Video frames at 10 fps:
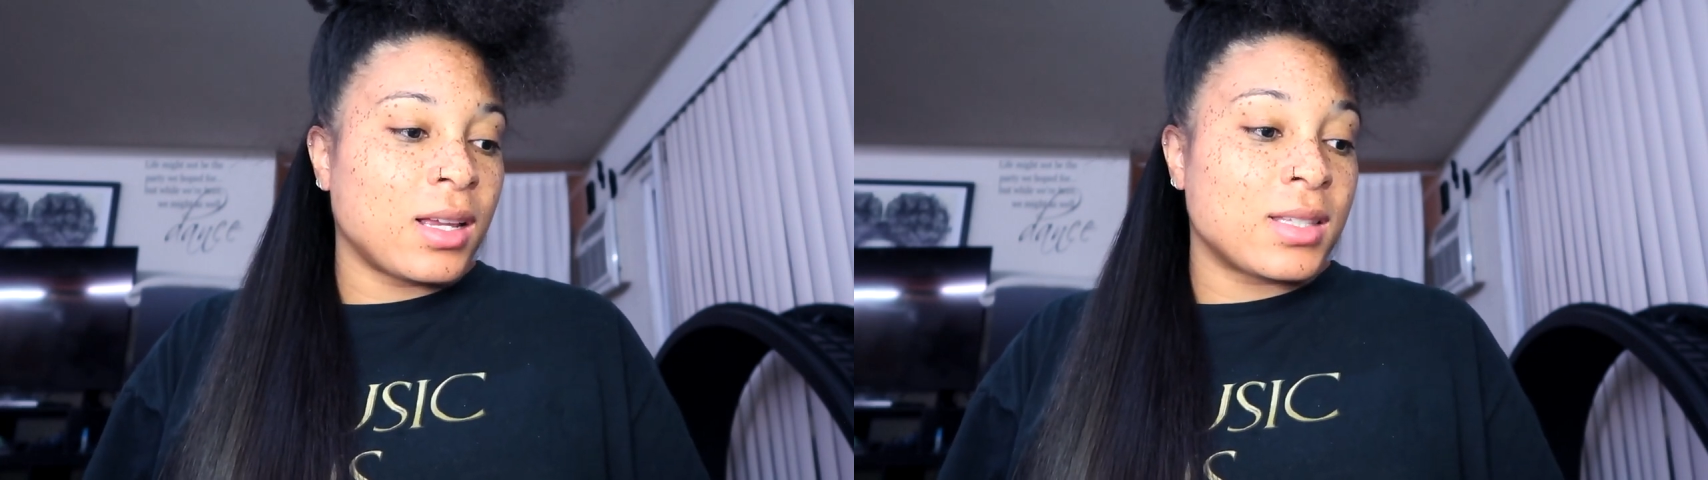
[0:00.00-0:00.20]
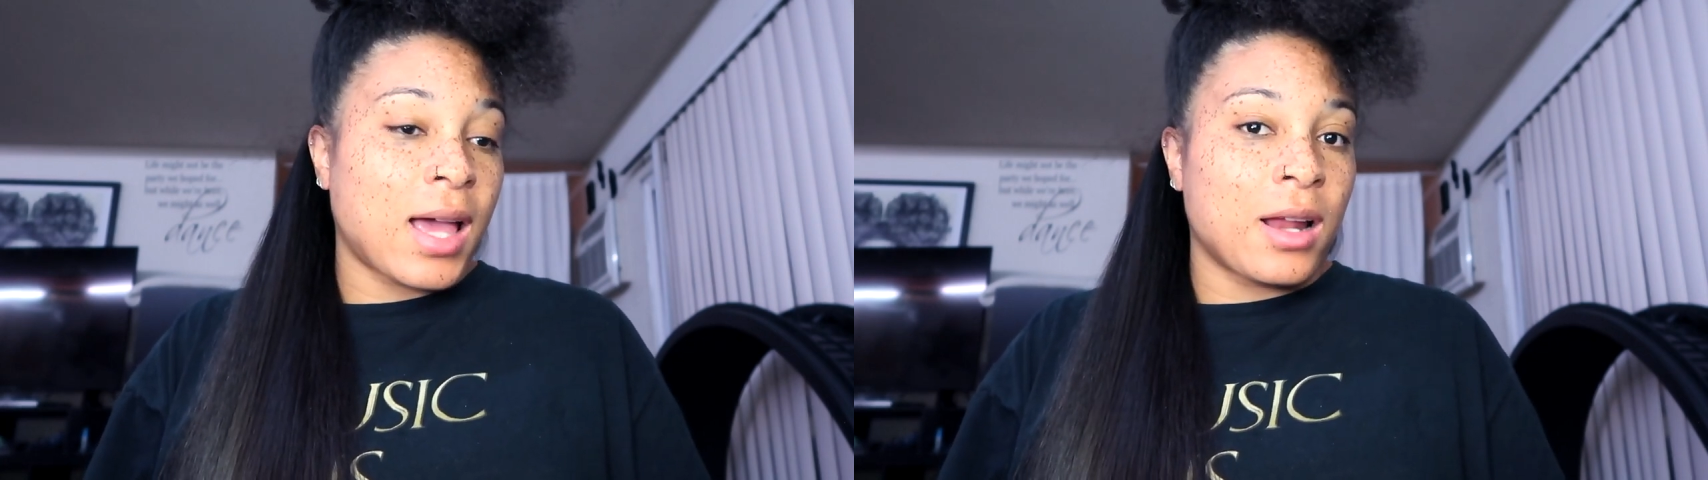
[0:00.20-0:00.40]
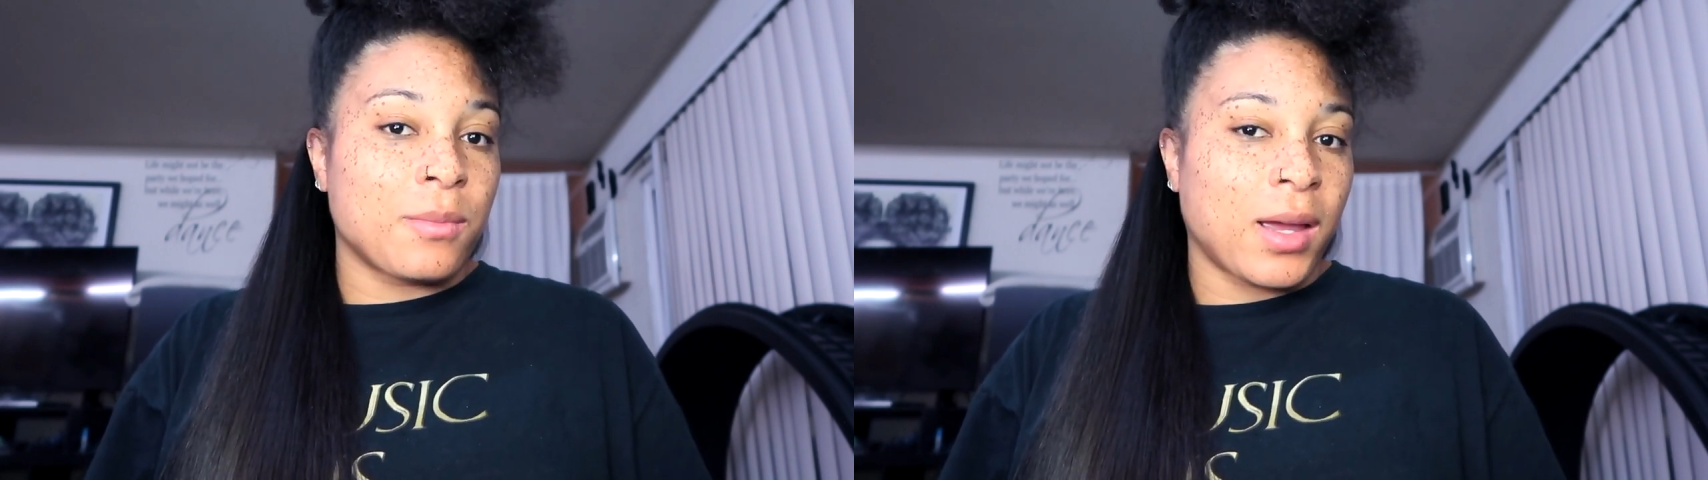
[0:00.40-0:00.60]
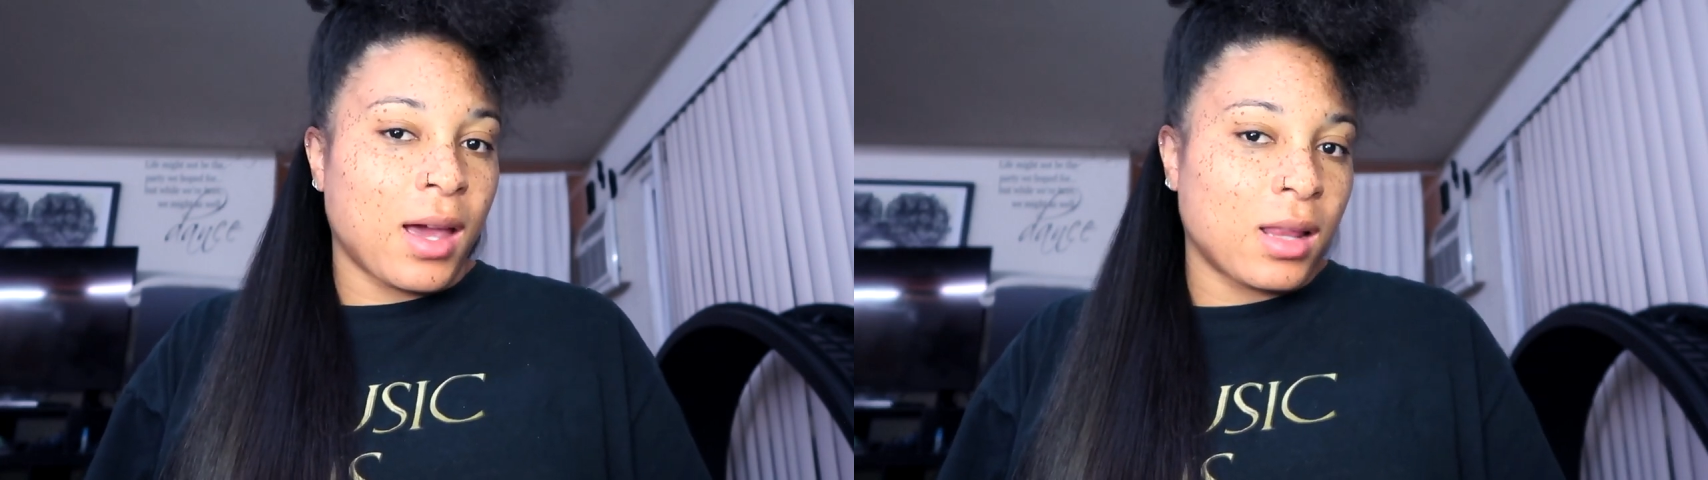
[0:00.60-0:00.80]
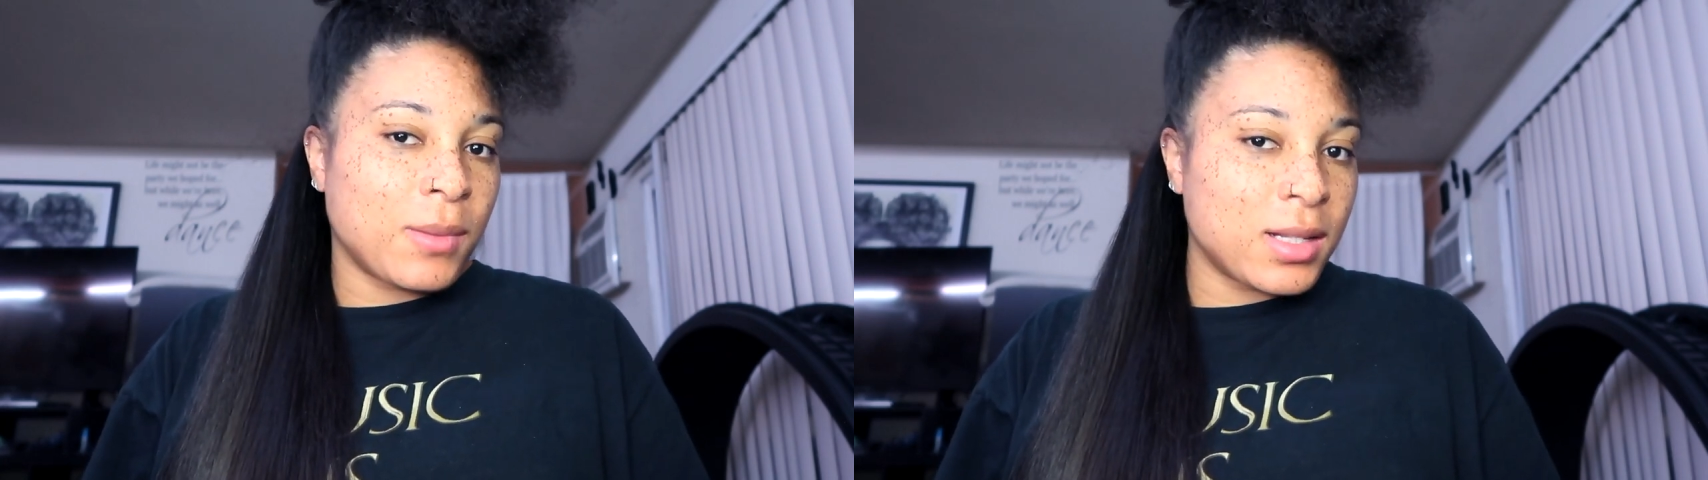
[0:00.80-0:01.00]
is out of my
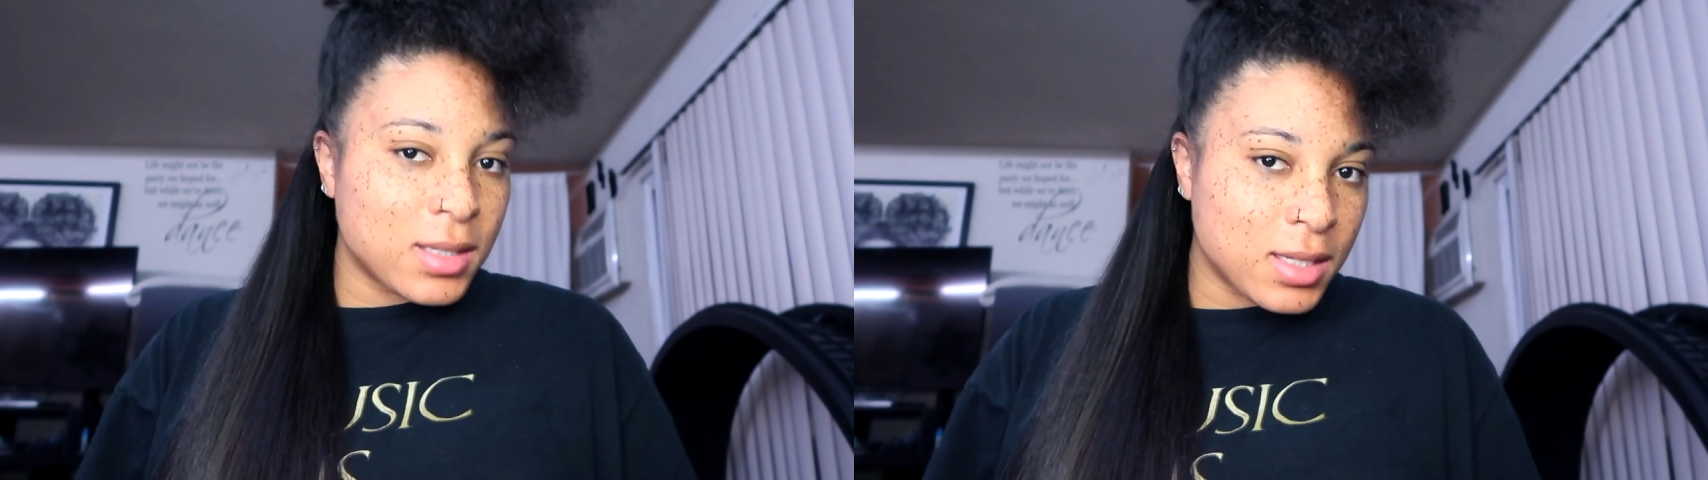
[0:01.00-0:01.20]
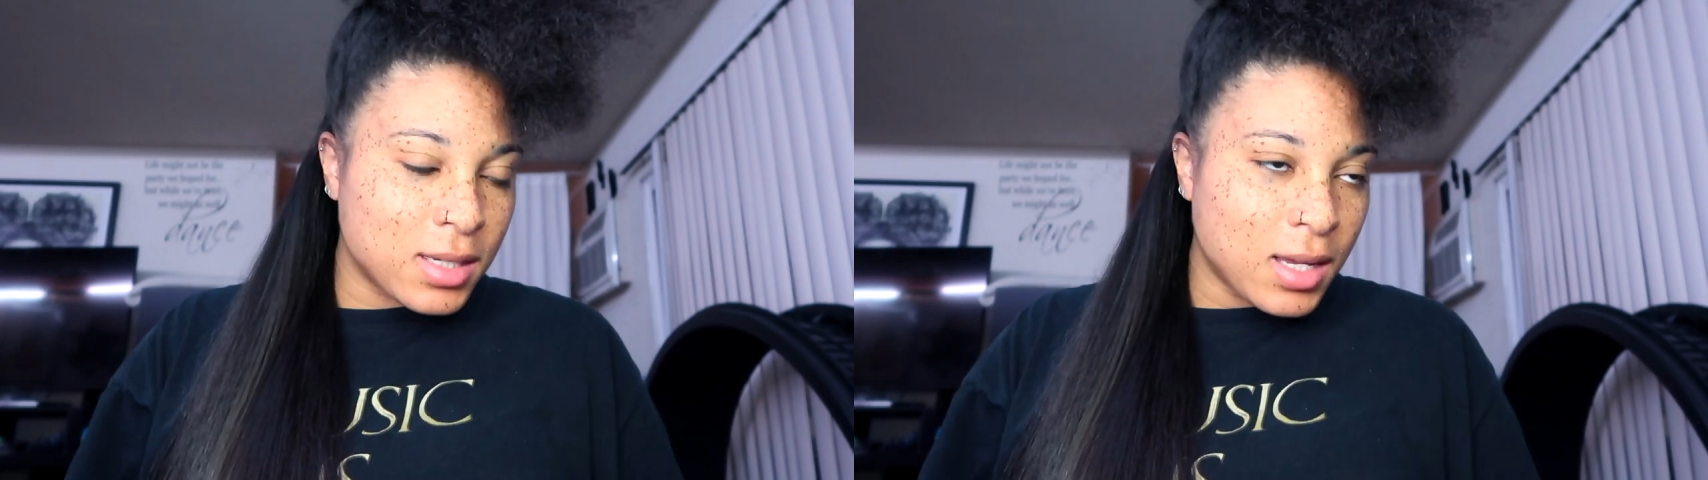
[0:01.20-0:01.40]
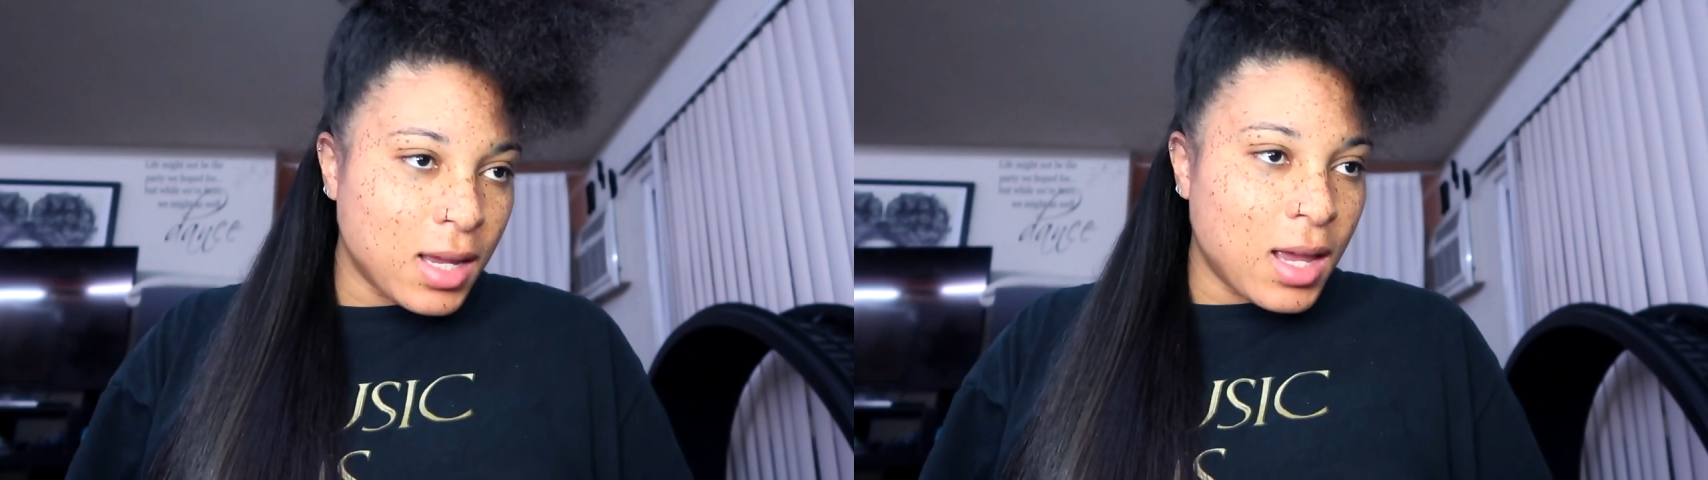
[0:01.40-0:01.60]
element